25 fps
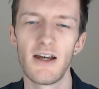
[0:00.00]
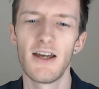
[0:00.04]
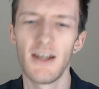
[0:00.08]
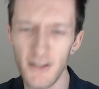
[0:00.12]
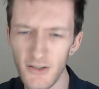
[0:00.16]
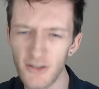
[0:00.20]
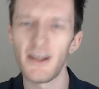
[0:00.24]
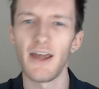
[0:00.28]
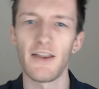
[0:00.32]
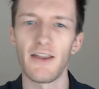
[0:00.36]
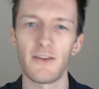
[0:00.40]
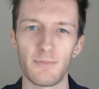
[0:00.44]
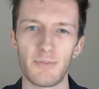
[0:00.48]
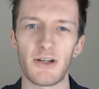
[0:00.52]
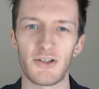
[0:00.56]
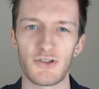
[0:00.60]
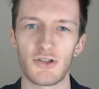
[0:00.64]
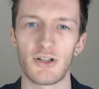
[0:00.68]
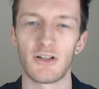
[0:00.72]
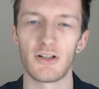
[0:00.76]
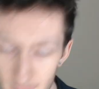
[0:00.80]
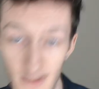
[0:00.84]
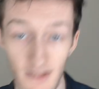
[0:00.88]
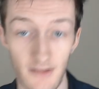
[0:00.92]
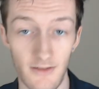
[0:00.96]
You get the picture.
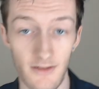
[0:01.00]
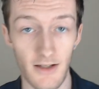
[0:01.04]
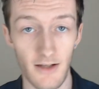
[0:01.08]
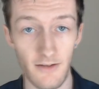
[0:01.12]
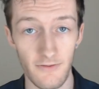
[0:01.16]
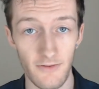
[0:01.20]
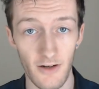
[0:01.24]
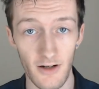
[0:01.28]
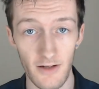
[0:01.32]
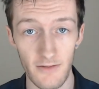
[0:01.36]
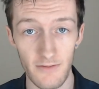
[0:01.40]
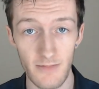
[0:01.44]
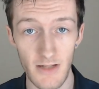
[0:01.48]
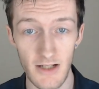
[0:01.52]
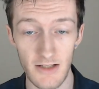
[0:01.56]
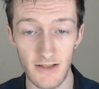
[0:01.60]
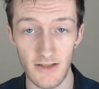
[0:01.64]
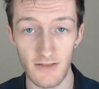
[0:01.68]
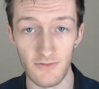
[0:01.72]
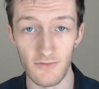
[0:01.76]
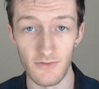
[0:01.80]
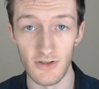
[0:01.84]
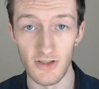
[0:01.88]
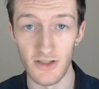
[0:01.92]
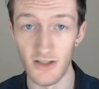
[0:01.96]
That five minutes of
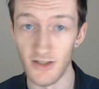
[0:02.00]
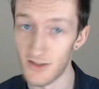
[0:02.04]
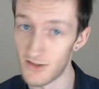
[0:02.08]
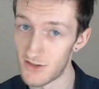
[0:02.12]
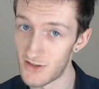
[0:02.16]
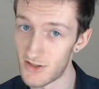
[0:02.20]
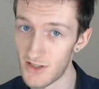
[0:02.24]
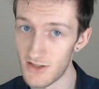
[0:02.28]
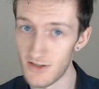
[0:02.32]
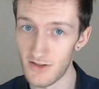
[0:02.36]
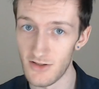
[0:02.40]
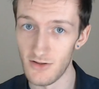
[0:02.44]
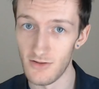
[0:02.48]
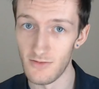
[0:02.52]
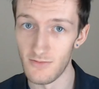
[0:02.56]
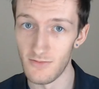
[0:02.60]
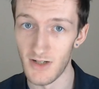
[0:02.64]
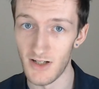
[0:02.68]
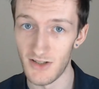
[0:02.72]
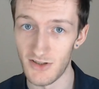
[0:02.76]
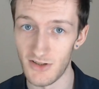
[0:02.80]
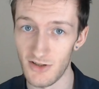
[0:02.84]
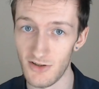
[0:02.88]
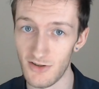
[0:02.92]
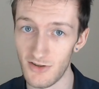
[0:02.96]
research didn't do you
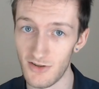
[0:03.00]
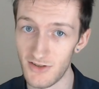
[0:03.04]
much good,